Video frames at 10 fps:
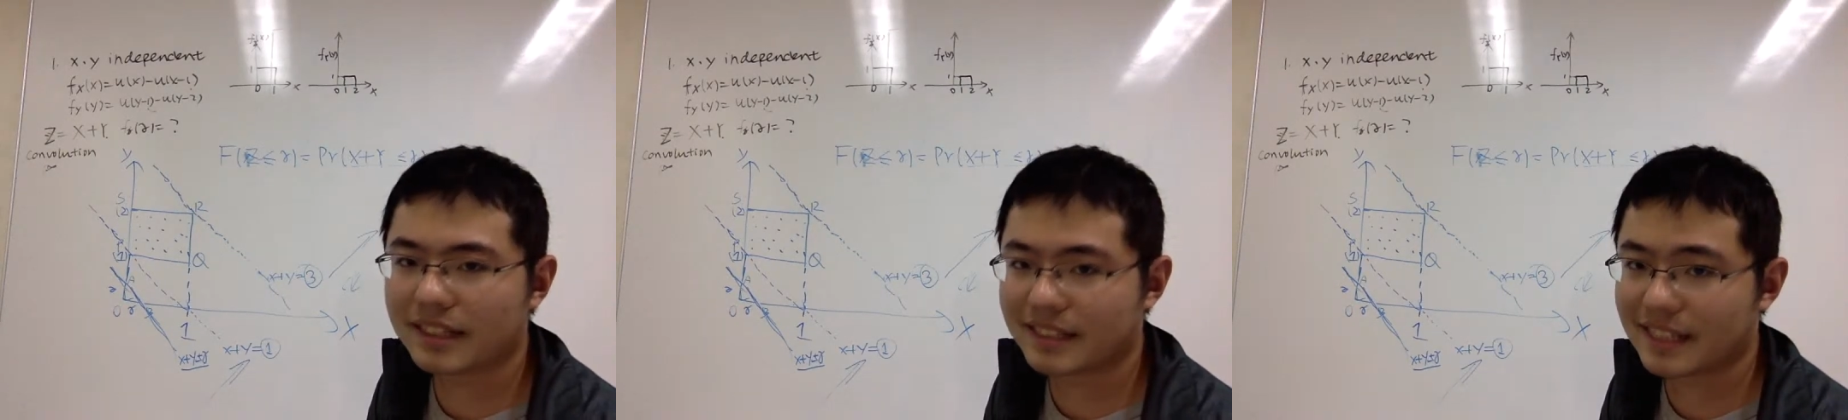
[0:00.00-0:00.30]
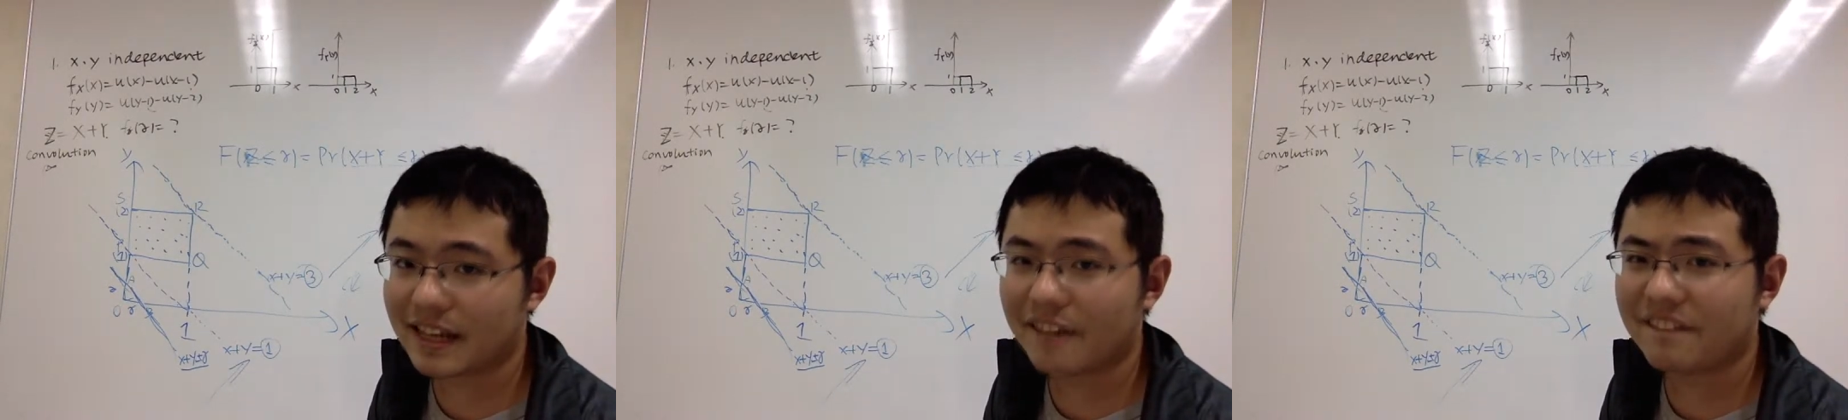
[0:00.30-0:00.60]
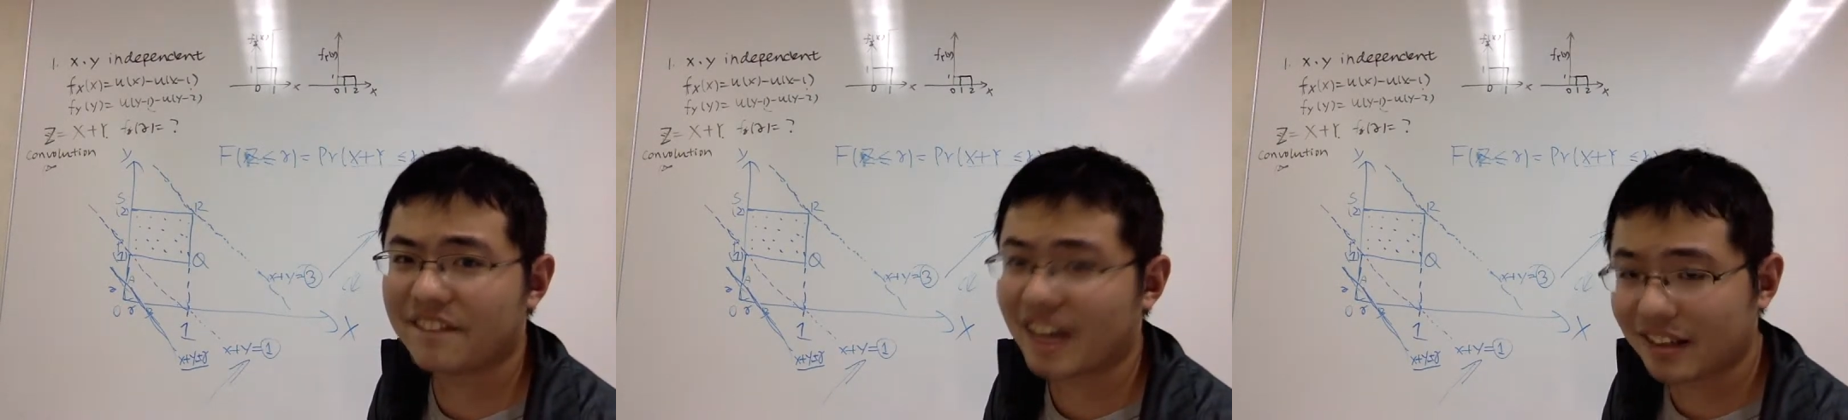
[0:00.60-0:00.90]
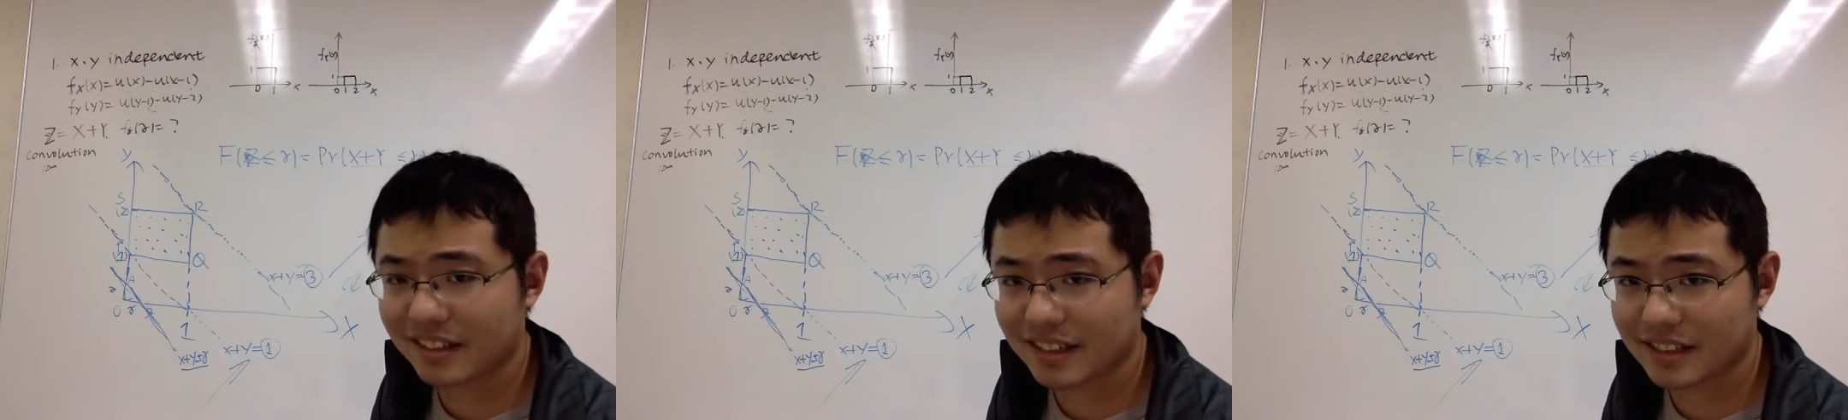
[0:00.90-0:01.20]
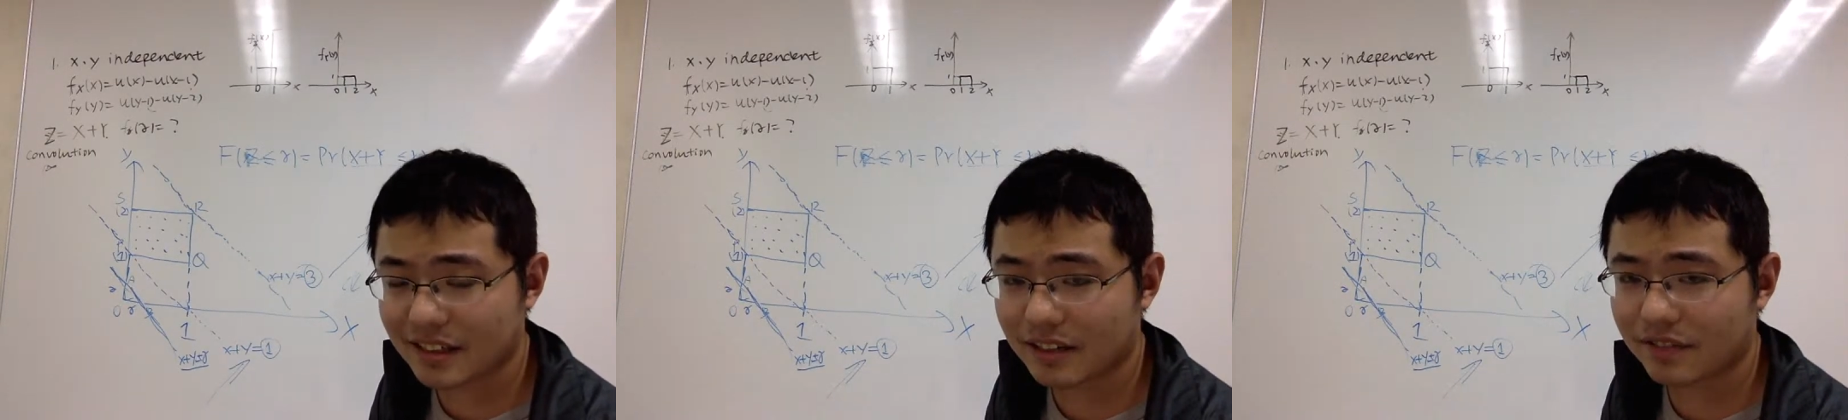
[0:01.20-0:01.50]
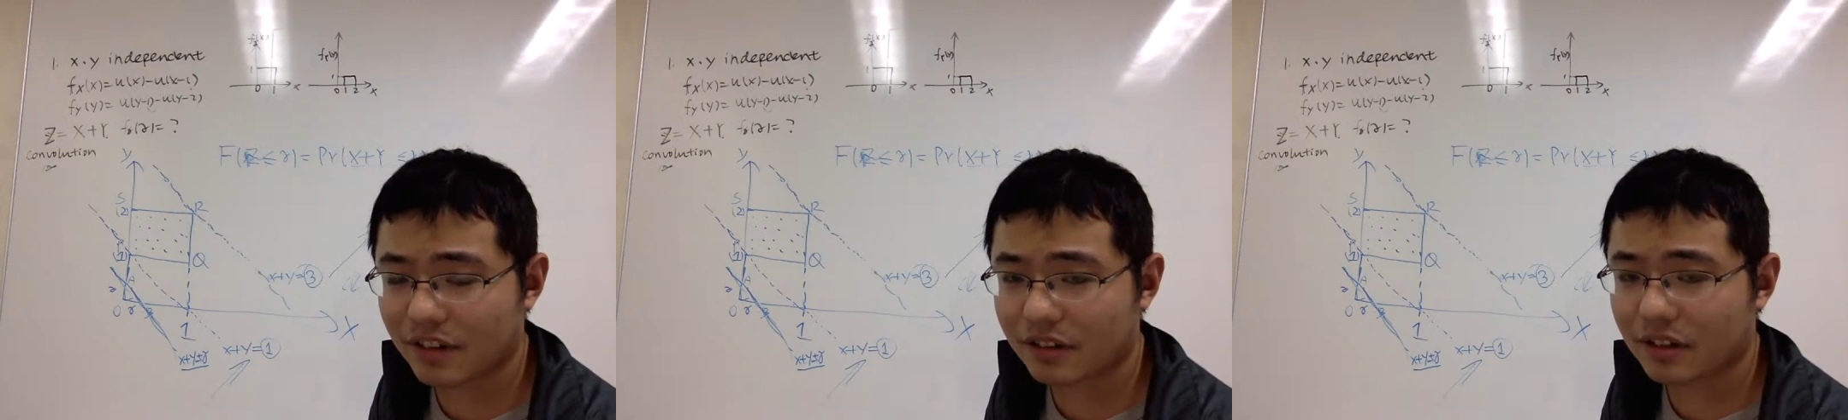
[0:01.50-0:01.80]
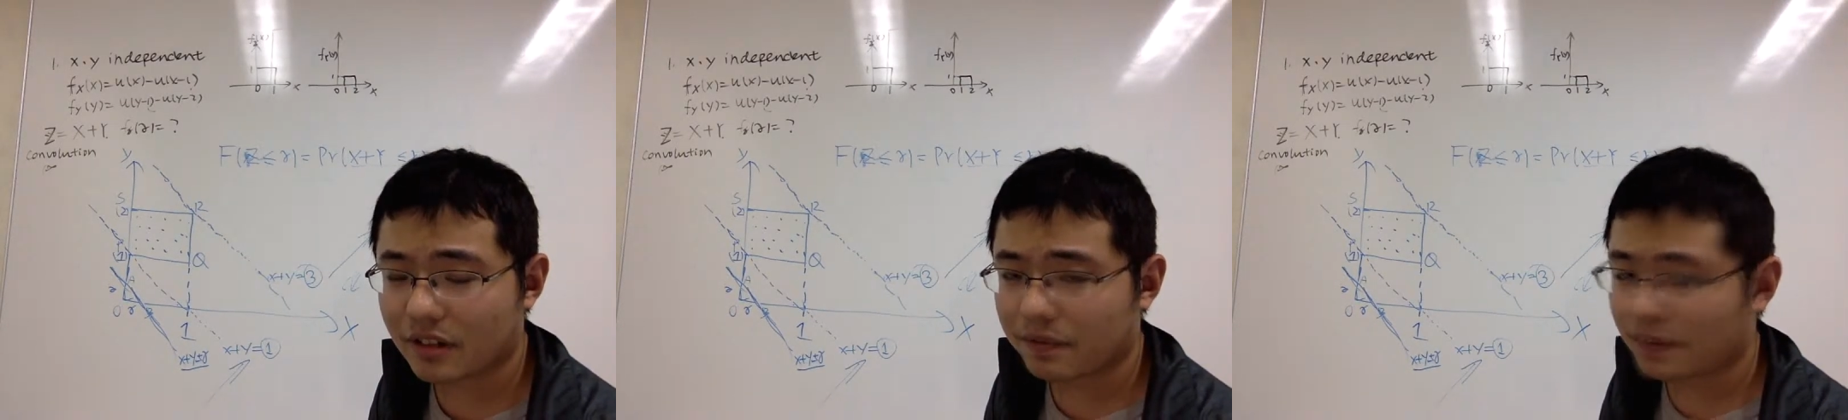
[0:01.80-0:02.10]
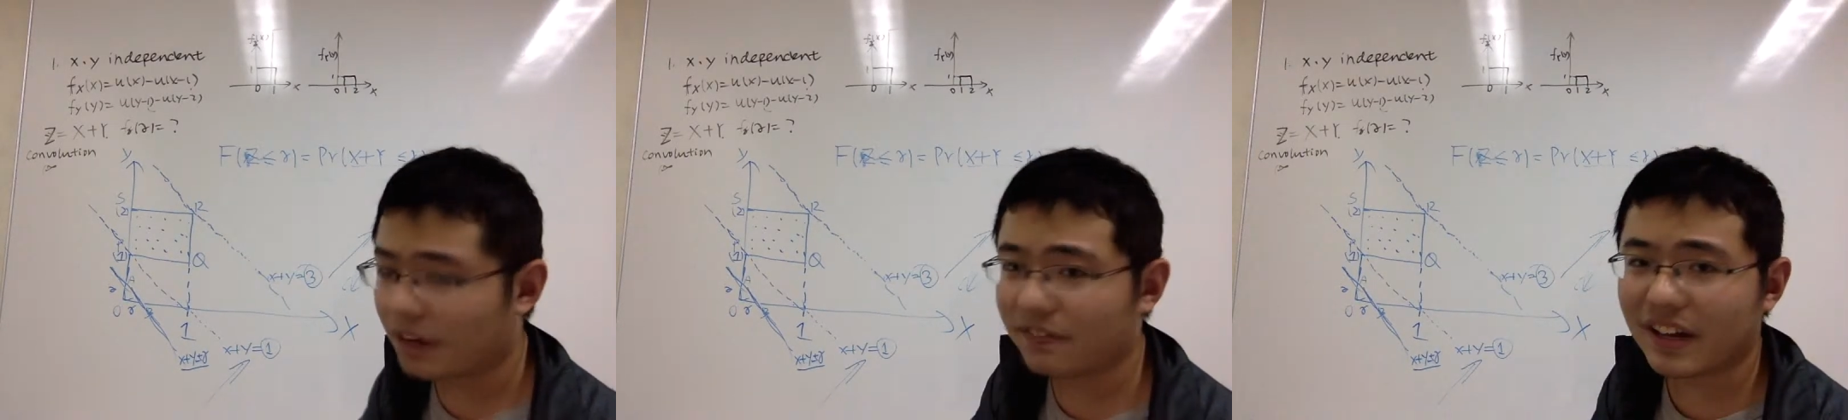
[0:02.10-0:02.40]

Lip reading: z a valid a